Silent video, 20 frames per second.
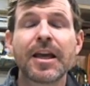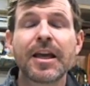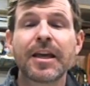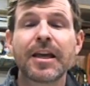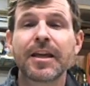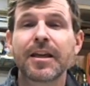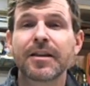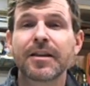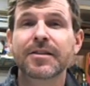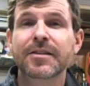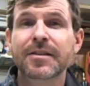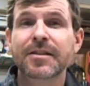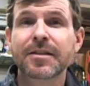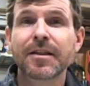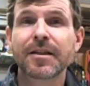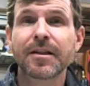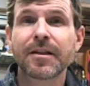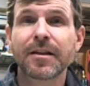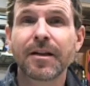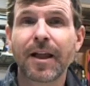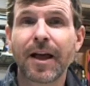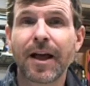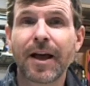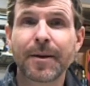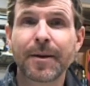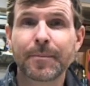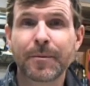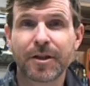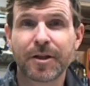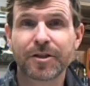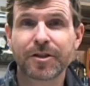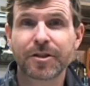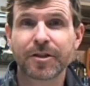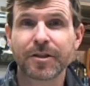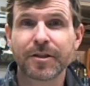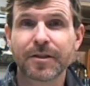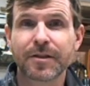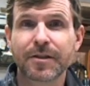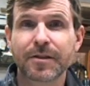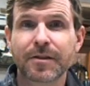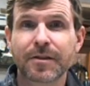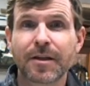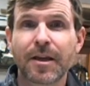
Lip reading: he is still omniscient.